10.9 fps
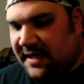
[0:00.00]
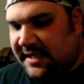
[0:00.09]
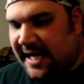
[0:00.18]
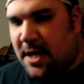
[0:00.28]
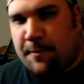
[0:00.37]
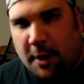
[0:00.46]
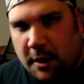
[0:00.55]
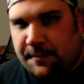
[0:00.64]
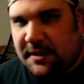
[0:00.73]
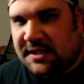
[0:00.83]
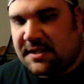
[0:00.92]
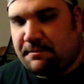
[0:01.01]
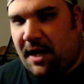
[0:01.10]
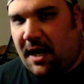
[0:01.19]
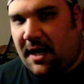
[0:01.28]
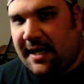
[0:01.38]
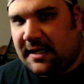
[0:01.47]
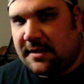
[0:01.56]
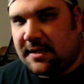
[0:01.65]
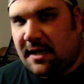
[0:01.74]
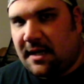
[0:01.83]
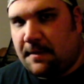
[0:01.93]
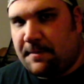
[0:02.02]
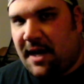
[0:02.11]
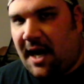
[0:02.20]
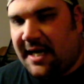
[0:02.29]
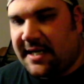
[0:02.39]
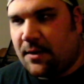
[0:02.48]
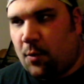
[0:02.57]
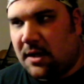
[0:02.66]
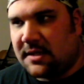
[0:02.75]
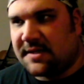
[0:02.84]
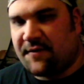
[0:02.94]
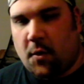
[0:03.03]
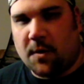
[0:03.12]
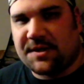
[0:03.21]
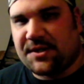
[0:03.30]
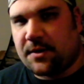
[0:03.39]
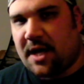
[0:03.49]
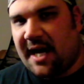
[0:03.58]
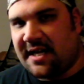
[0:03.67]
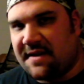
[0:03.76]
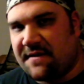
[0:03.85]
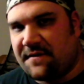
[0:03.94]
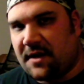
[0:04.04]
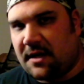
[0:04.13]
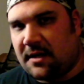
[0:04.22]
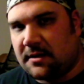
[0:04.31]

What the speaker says: entire purpose behind it was, of course, to kind of